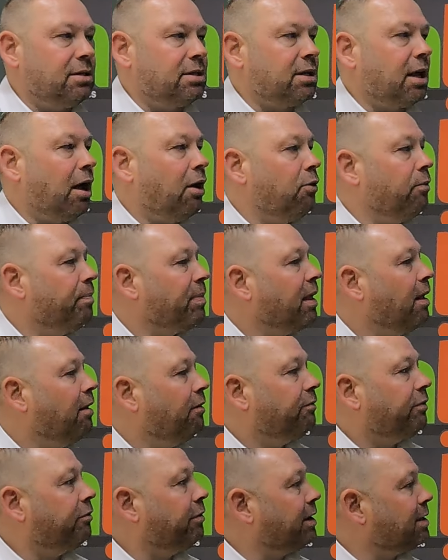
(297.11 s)
So
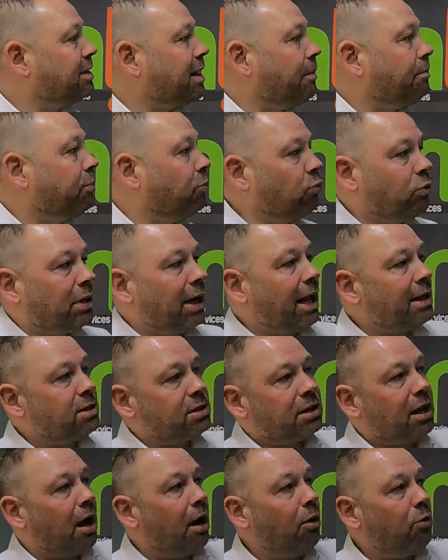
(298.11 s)
for example,
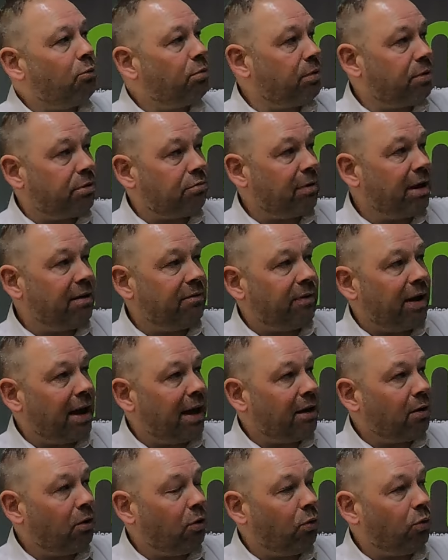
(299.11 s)
Glasgow, 3
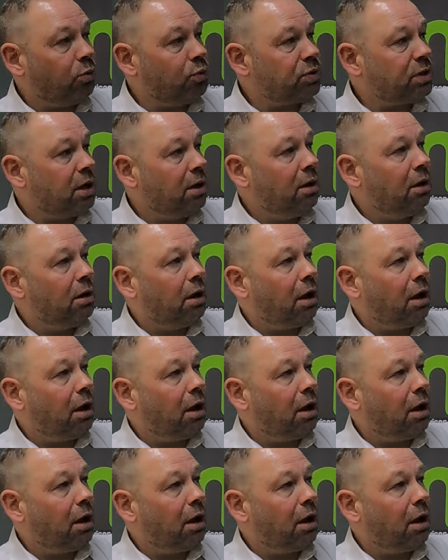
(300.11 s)
vehicles,